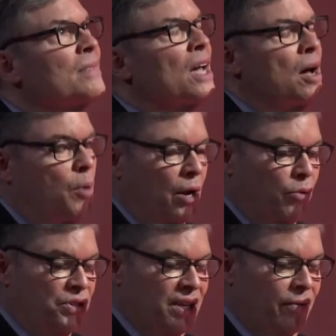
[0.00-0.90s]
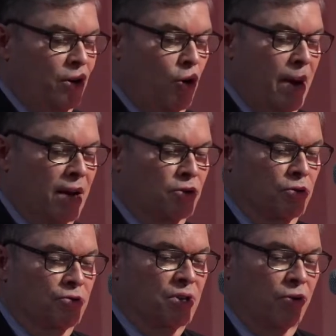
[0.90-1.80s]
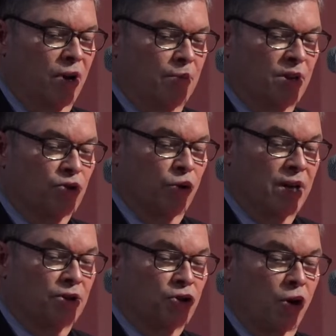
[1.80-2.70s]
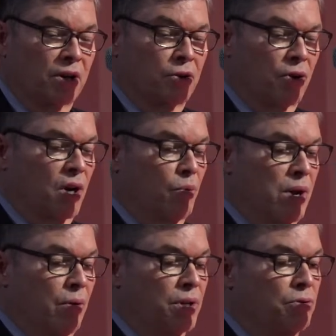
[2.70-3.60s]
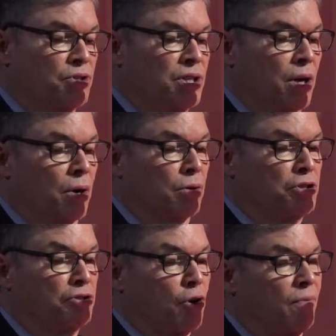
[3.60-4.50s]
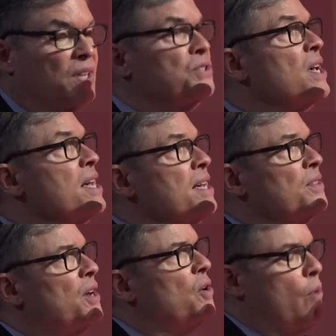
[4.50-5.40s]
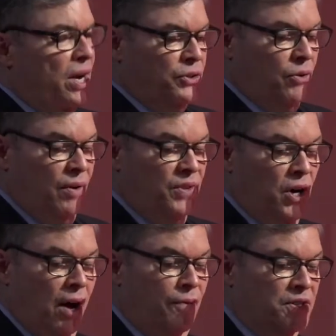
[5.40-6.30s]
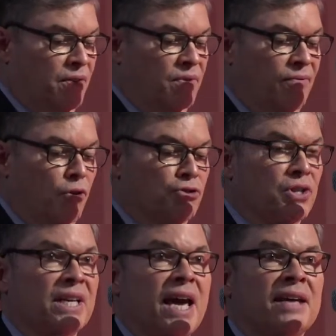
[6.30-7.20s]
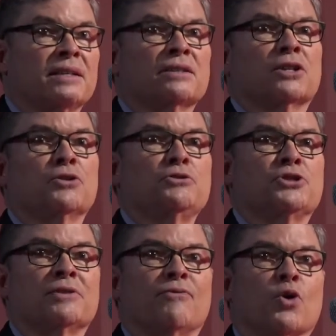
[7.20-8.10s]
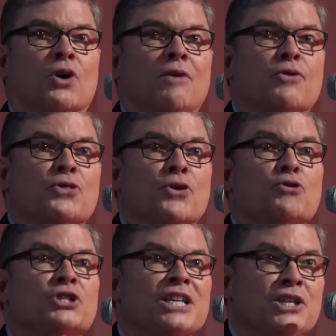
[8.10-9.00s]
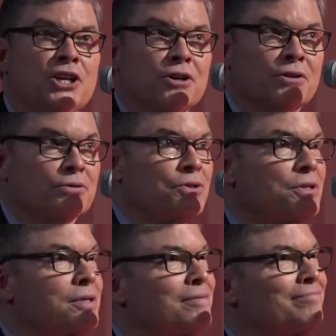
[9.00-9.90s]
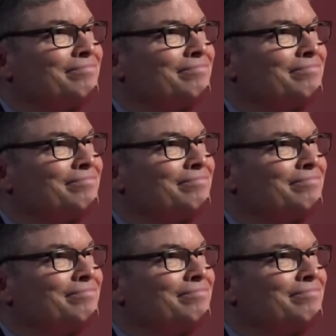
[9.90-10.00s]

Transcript: Upon receiving her bachelor's degree, Ms. Green started her career at UCO. She served as the director of the Office of Diversity and Inclusion for over 13 years.